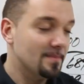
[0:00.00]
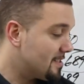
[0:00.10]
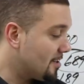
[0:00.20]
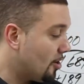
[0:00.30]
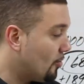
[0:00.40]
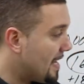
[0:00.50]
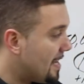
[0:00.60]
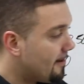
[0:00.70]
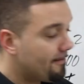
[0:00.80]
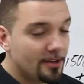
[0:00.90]
So
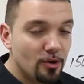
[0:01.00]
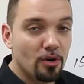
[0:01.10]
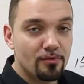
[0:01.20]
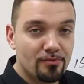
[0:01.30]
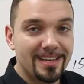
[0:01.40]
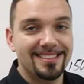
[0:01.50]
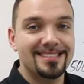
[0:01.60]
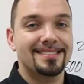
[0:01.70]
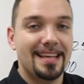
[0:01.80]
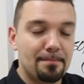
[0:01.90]
if your real
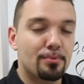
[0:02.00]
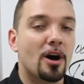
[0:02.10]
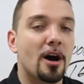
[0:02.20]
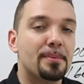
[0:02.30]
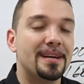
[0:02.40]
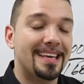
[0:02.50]
estate property